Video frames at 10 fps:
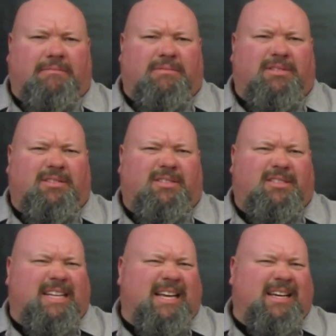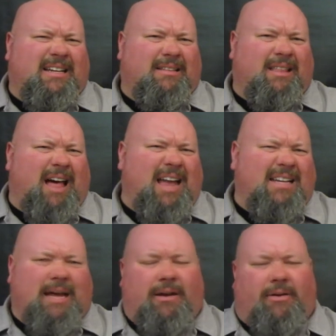Stig
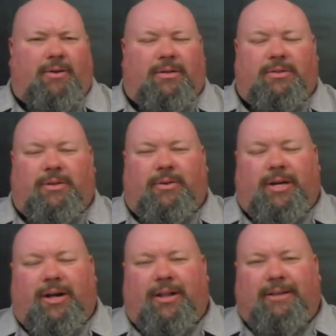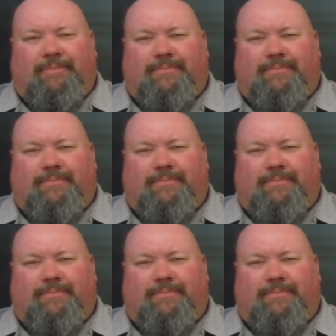Light? I don't know what else you want to call it.